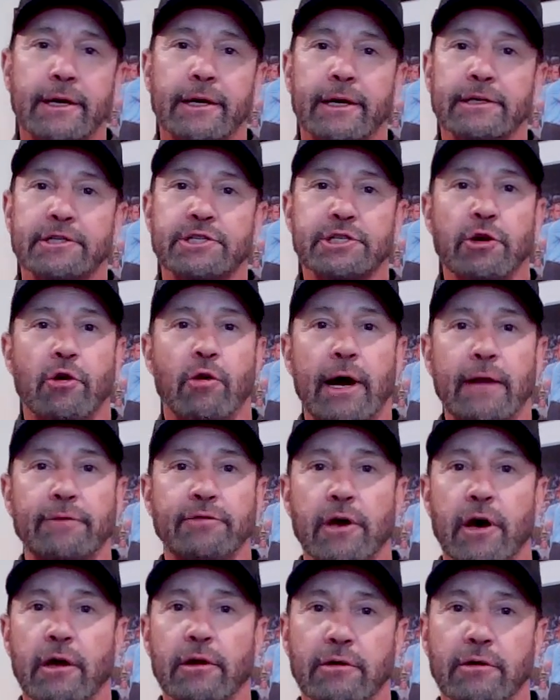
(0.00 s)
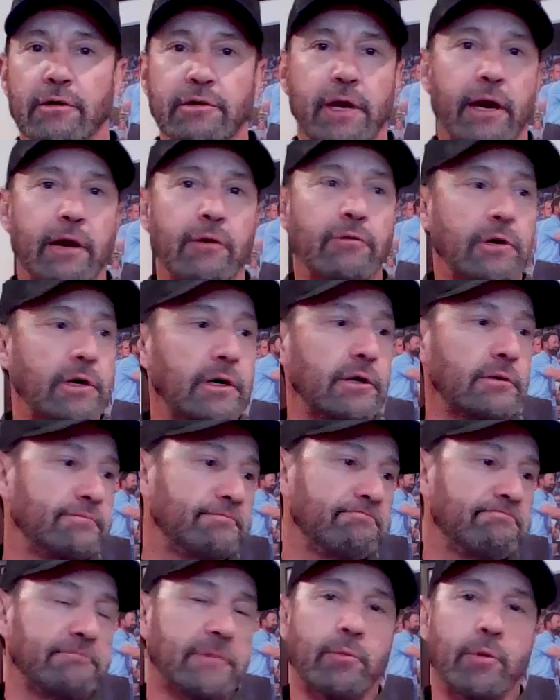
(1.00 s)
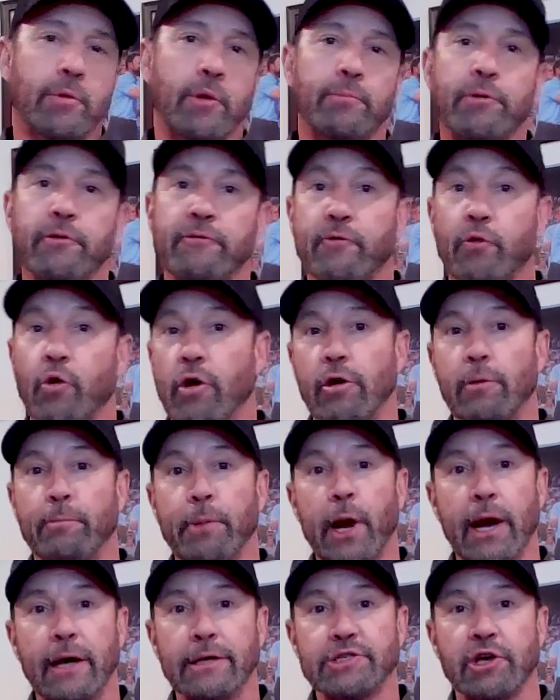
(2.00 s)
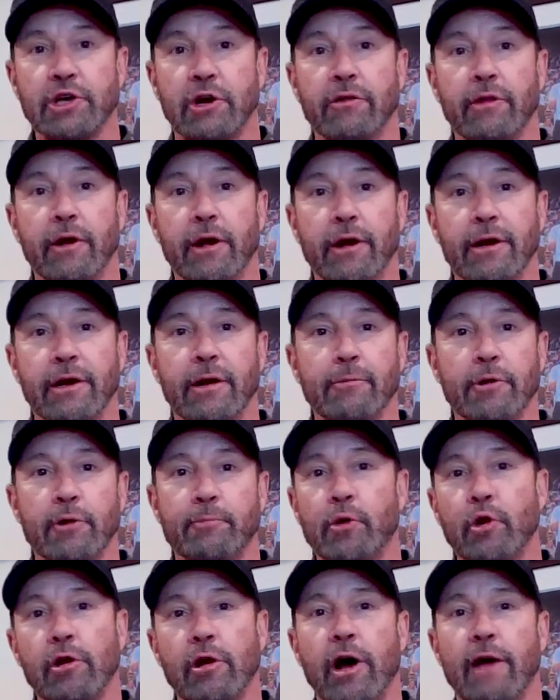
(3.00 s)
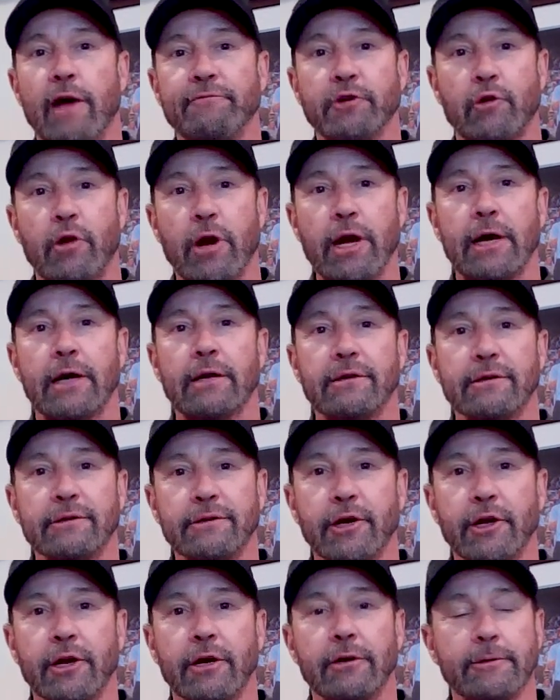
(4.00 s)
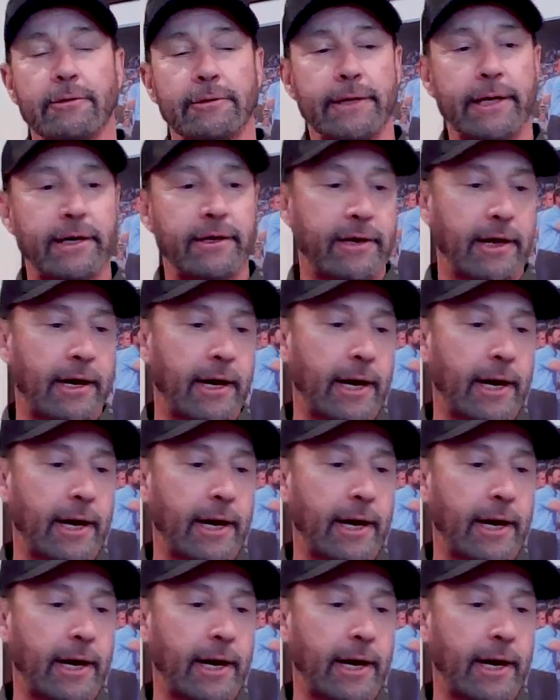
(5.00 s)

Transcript: And so I thought, okay, well, I'm going to put 400 pounds on there and I'm going to pull it off the ground, And